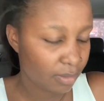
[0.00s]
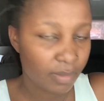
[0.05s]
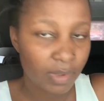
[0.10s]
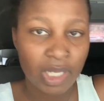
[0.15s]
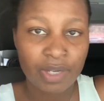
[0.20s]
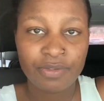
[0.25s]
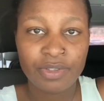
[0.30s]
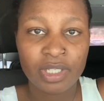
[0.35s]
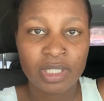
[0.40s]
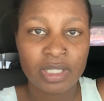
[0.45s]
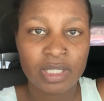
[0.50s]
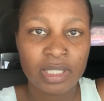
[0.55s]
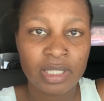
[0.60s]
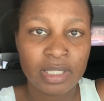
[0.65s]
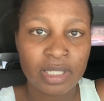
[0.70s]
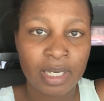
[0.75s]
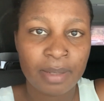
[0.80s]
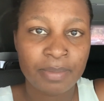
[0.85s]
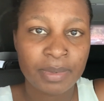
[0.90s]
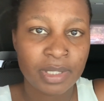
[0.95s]
I just sent
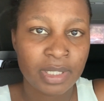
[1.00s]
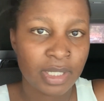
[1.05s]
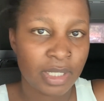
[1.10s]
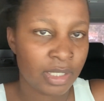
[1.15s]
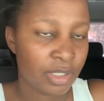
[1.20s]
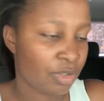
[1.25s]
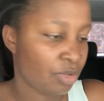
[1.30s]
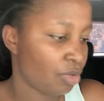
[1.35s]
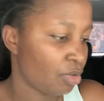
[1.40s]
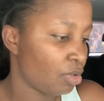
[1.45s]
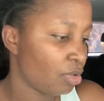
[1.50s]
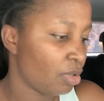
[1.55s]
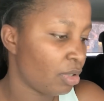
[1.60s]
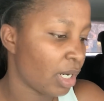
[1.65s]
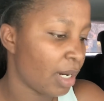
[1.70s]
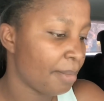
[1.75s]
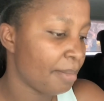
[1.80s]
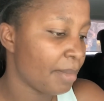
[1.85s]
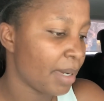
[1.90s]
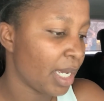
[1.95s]
her upstairs to go
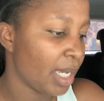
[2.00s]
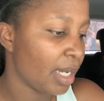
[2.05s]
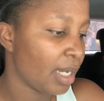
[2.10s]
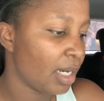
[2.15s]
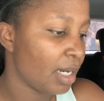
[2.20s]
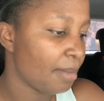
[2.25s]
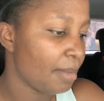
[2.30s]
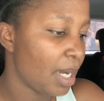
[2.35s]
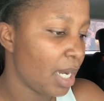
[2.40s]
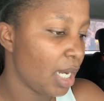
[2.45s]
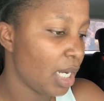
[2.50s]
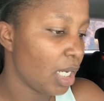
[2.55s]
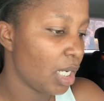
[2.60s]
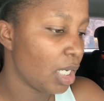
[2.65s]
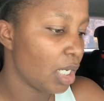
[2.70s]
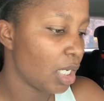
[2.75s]
grab my handbag.